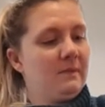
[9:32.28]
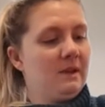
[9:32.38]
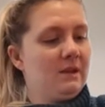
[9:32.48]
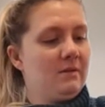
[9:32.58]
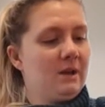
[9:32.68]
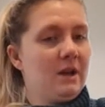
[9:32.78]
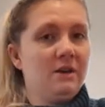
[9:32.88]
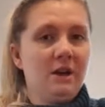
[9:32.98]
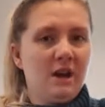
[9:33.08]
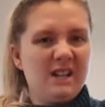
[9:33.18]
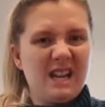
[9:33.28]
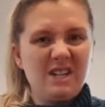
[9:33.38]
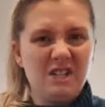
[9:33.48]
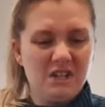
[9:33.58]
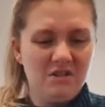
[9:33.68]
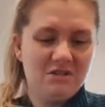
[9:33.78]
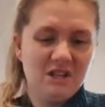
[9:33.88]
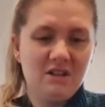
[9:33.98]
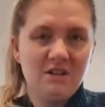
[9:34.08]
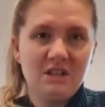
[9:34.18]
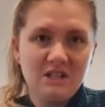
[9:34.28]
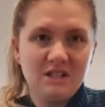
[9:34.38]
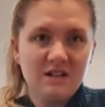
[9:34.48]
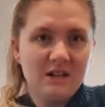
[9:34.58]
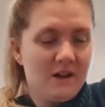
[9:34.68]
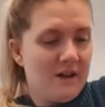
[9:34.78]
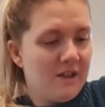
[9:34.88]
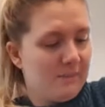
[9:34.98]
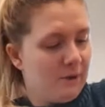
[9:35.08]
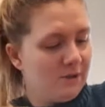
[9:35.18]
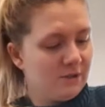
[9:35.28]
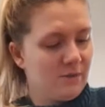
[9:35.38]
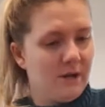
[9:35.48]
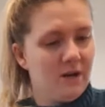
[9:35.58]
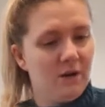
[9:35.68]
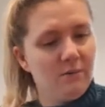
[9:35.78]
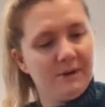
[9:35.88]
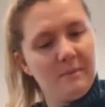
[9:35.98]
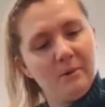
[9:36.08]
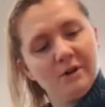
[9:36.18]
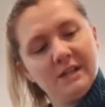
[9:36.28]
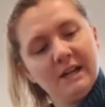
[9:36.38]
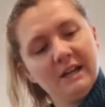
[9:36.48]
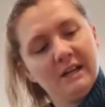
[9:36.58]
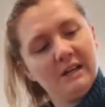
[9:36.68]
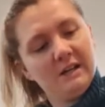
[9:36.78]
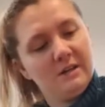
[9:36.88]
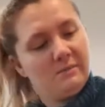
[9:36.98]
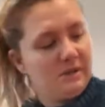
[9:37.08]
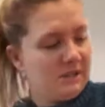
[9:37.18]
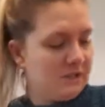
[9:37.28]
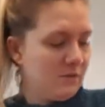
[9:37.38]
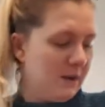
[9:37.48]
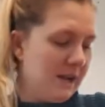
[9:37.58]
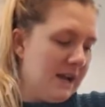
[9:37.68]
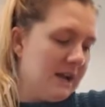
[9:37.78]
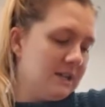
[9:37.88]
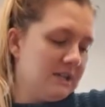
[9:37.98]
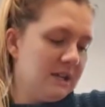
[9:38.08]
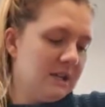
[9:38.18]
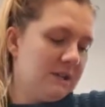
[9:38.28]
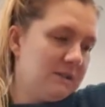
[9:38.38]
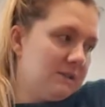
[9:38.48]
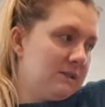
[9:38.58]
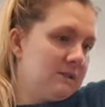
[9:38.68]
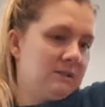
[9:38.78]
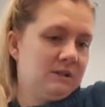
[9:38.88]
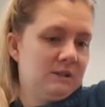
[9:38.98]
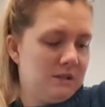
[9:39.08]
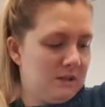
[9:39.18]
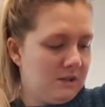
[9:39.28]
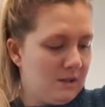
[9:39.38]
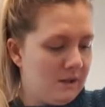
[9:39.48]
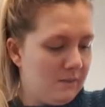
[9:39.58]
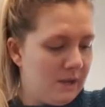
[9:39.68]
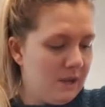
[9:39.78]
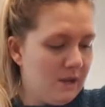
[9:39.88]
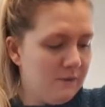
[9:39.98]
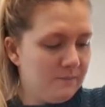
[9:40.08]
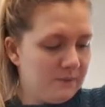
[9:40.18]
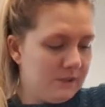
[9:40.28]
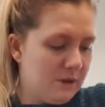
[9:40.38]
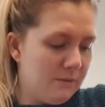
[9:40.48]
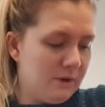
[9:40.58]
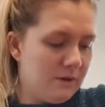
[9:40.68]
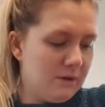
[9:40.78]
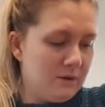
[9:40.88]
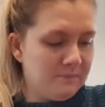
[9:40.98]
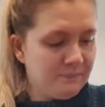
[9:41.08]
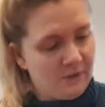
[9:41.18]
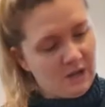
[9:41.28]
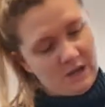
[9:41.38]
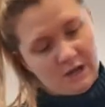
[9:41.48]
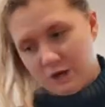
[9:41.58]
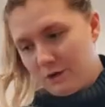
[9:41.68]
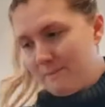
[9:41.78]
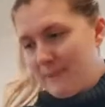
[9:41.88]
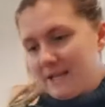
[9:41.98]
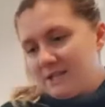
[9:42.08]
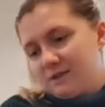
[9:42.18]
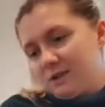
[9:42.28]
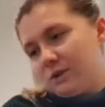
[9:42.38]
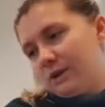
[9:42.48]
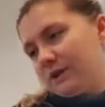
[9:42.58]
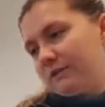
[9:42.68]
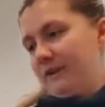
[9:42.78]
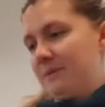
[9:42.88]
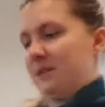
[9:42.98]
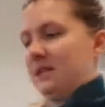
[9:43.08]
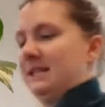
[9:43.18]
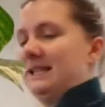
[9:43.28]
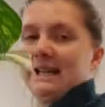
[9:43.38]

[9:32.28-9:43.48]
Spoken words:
There we go. I tend to use these other pots quite a lot when I'm potting because it's quite handy. There we go. So we've got a good base of soil for him to dig